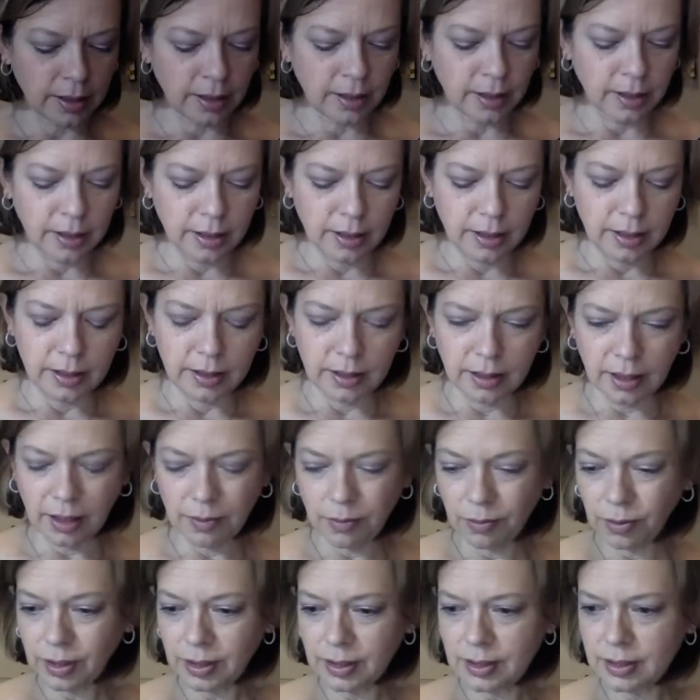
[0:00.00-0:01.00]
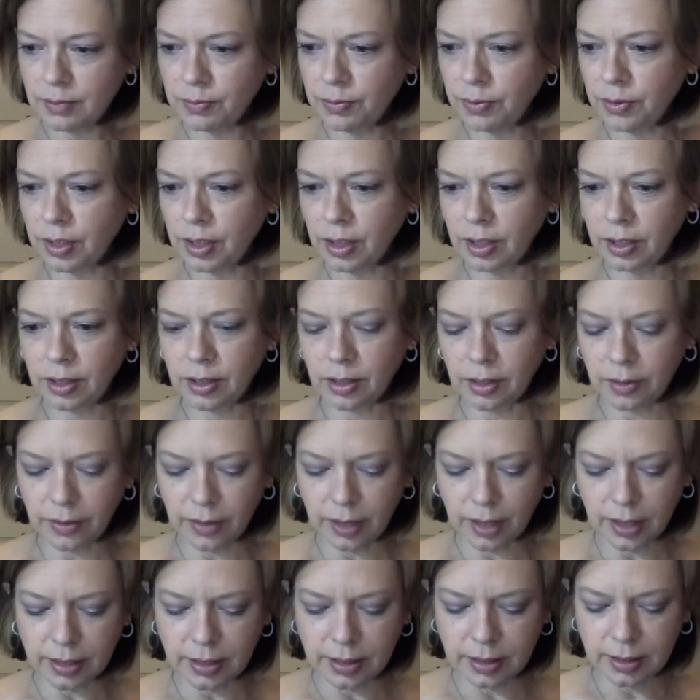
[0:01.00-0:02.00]
I really did pretty good on
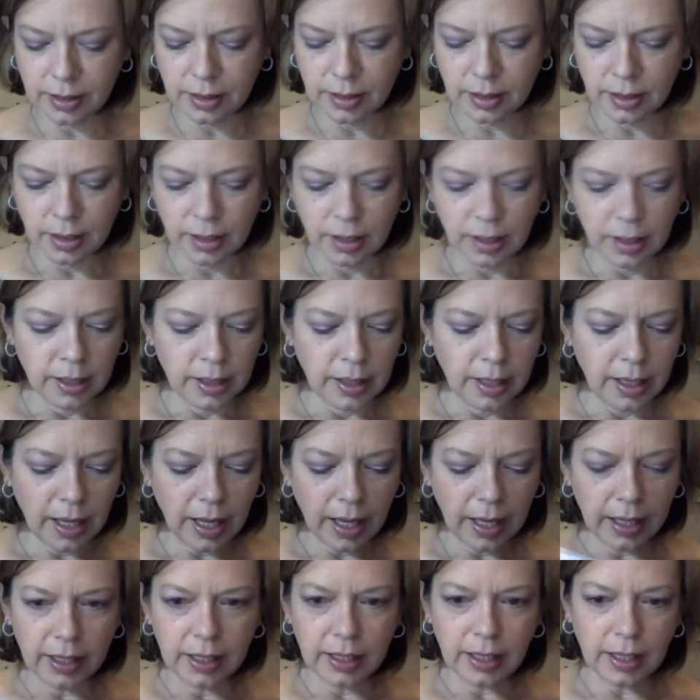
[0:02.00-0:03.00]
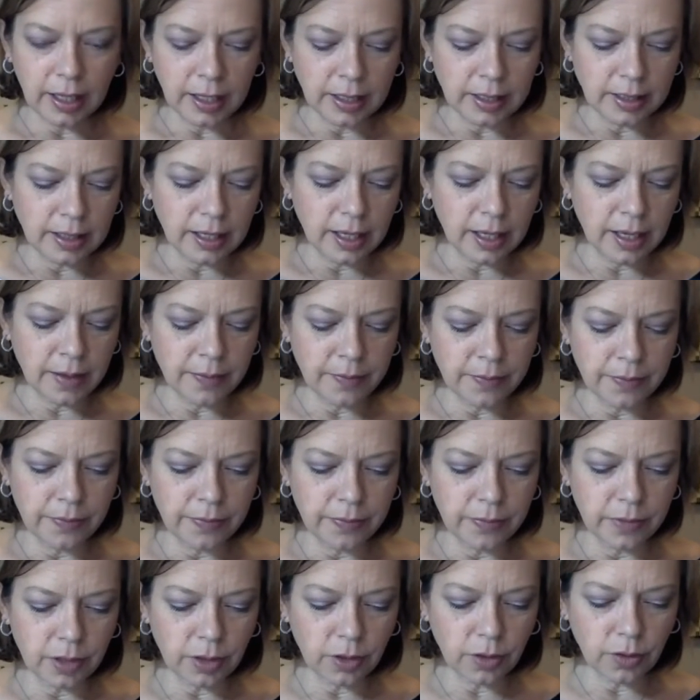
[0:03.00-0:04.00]
this. I got
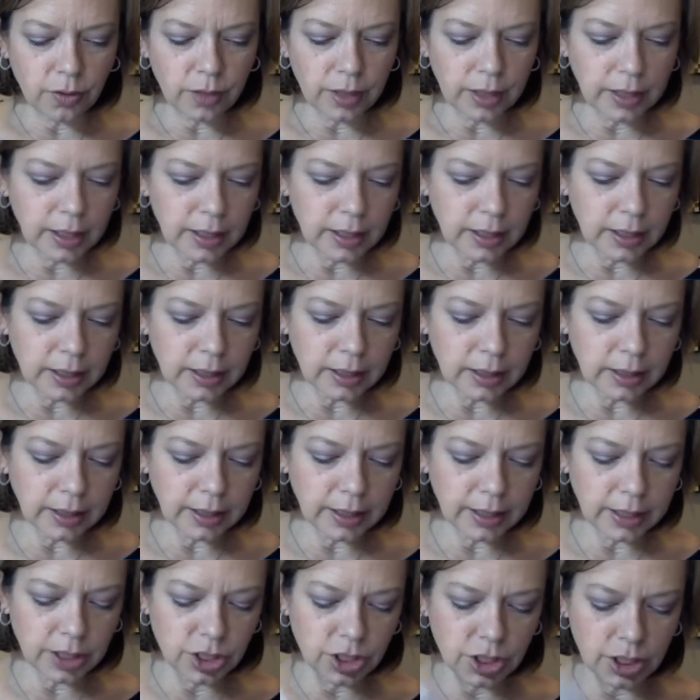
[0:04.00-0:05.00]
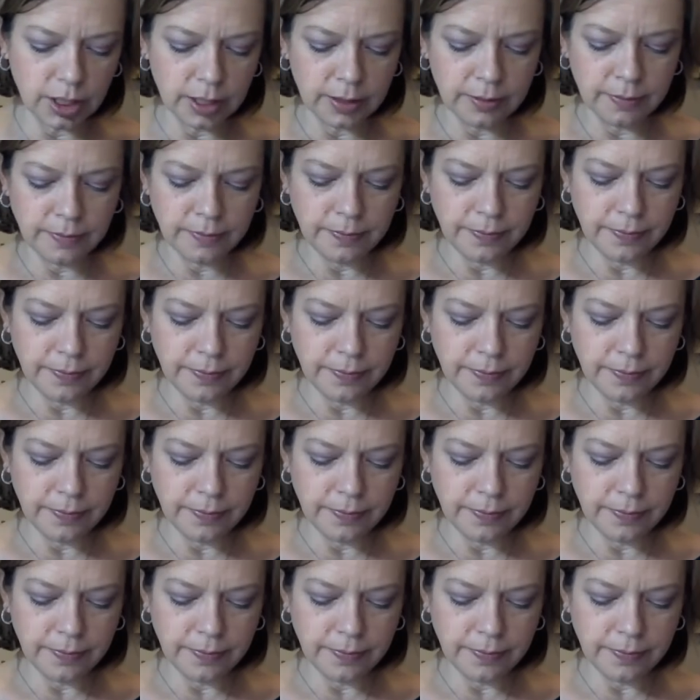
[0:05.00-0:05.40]
the Cricut collection